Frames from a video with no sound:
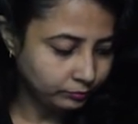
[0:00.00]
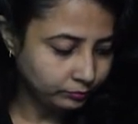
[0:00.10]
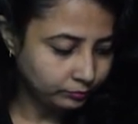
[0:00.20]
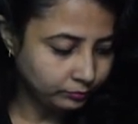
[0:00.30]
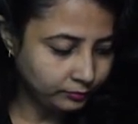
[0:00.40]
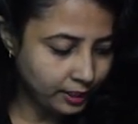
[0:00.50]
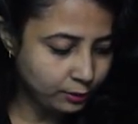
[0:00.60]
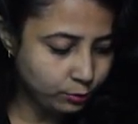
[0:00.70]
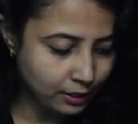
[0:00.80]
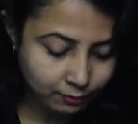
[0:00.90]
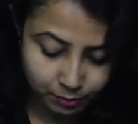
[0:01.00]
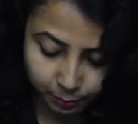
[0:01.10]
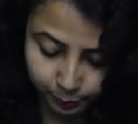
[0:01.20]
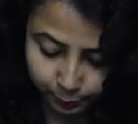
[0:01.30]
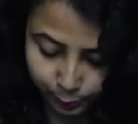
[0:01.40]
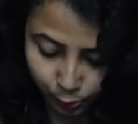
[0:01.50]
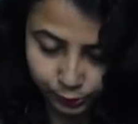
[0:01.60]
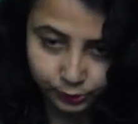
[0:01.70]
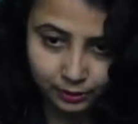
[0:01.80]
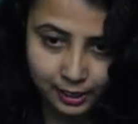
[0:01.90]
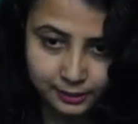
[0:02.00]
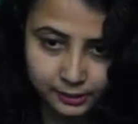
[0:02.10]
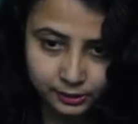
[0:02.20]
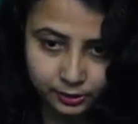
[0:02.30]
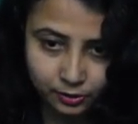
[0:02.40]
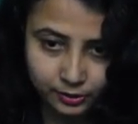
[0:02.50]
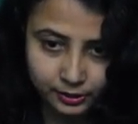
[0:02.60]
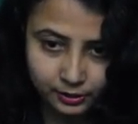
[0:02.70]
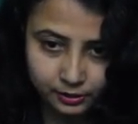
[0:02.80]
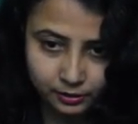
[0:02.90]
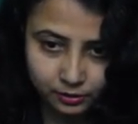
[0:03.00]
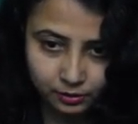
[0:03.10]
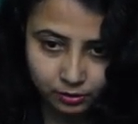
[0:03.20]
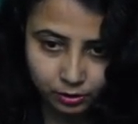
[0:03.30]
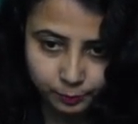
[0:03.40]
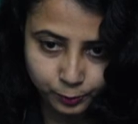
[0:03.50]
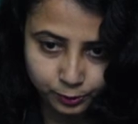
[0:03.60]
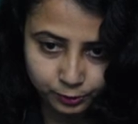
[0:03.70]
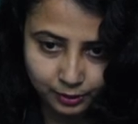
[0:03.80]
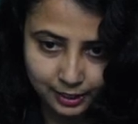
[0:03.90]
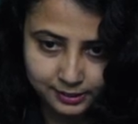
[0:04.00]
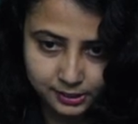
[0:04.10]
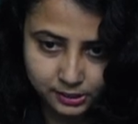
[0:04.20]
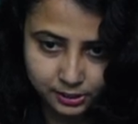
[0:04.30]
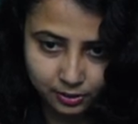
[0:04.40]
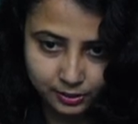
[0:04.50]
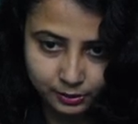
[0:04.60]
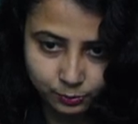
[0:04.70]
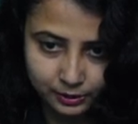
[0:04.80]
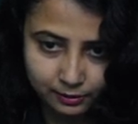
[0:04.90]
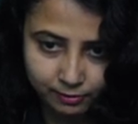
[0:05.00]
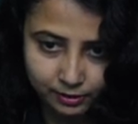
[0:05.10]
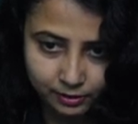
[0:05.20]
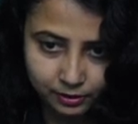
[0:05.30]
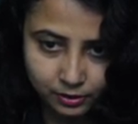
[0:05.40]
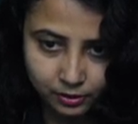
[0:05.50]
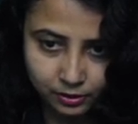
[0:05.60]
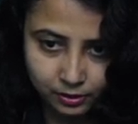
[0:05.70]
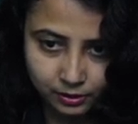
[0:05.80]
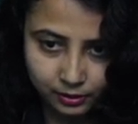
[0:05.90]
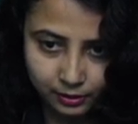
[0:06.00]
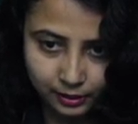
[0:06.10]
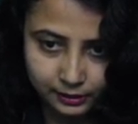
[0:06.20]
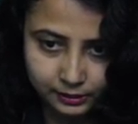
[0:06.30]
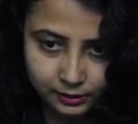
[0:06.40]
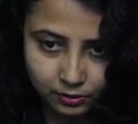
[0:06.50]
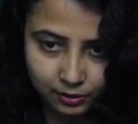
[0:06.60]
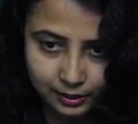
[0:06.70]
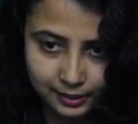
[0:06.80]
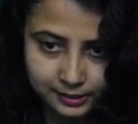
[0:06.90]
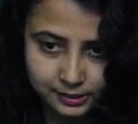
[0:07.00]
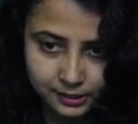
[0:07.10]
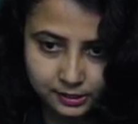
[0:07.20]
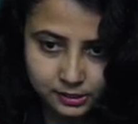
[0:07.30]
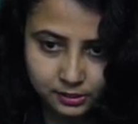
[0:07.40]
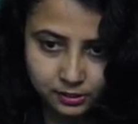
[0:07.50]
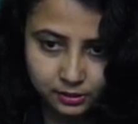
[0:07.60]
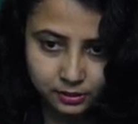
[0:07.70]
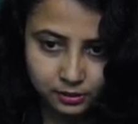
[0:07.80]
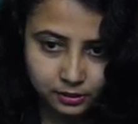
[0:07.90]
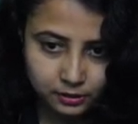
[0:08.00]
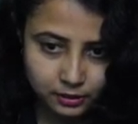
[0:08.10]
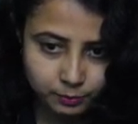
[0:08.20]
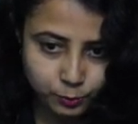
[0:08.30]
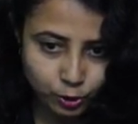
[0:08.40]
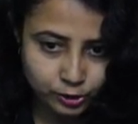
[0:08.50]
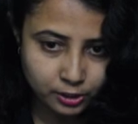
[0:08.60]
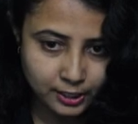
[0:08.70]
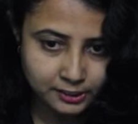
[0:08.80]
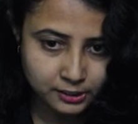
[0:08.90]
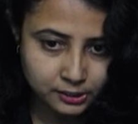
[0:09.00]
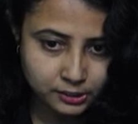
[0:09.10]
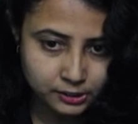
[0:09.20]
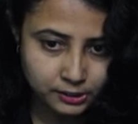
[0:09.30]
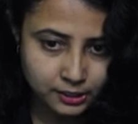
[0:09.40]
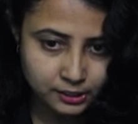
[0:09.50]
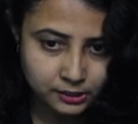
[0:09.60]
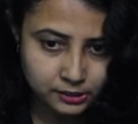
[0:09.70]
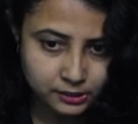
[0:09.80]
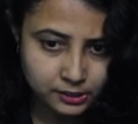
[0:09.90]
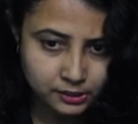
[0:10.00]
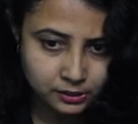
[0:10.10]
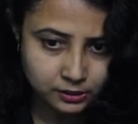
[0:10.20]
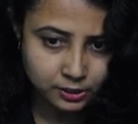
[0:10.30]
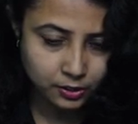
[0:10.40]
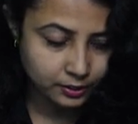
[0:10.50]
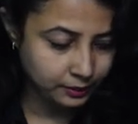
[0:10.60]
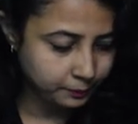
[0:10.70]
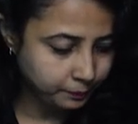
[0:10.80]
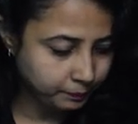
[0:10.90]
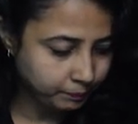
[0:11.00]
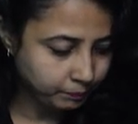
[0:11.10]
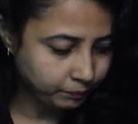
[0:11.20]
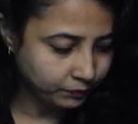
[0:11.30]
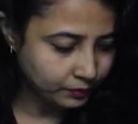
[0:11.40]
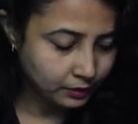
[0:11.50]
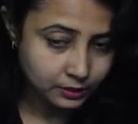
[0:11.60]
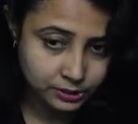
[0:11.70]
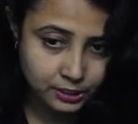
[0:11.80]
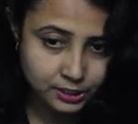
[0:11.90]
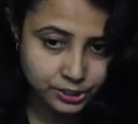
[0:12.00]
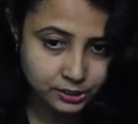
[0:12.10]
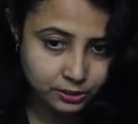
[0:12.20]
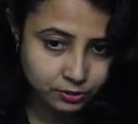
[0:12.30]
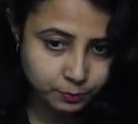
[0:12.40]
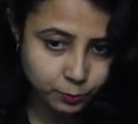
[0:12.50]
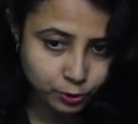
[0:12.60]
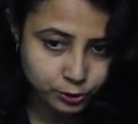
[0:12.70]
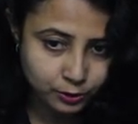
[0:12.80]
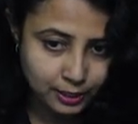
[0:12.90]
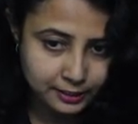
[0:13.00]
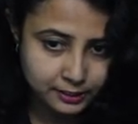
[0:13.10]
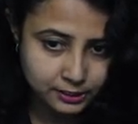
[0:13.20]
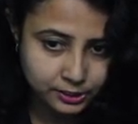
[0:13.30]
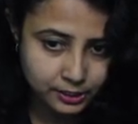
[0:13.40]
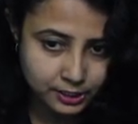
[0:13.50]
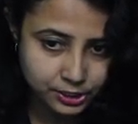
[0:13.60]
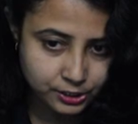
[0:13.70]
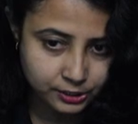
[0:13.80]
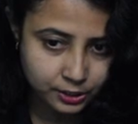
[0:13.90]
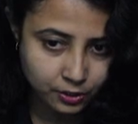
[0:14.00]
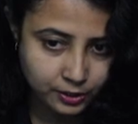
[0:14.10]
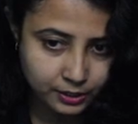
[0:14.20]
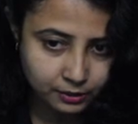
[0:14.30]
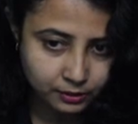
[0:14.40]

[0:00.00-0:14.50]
Then we have proteolytic theory or proteolysis theory, whatever, lytic or lysis. Then proteolytic chelating theory, chelation theory, proteolytic chelation theory.